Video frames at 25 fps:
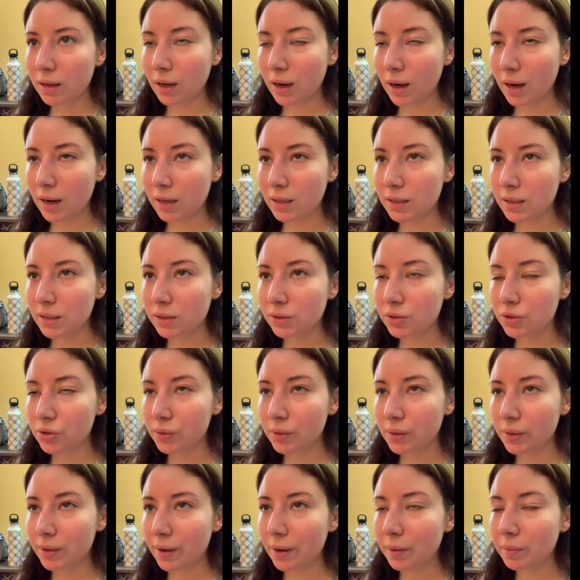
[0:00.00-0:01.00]
I need to
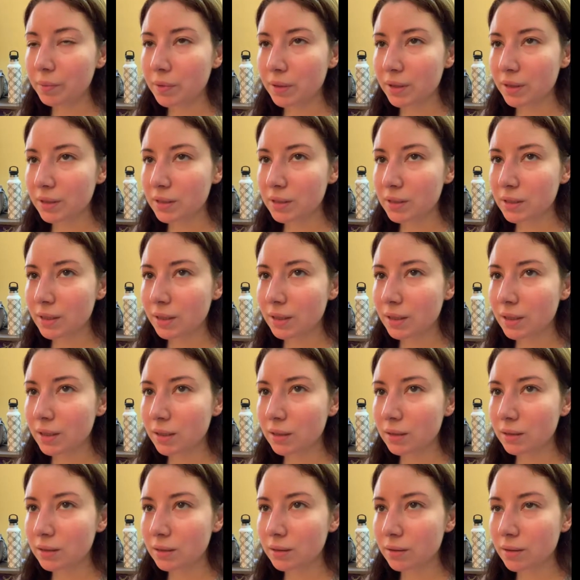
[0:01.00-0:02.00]
numb this. I
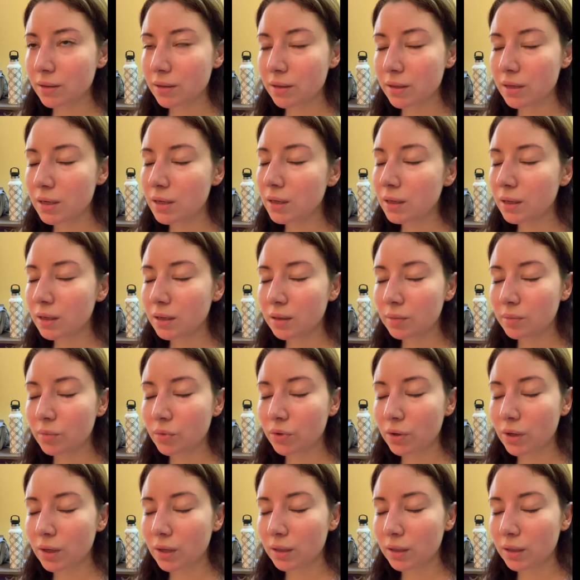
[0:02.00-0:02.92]
can't think anymore.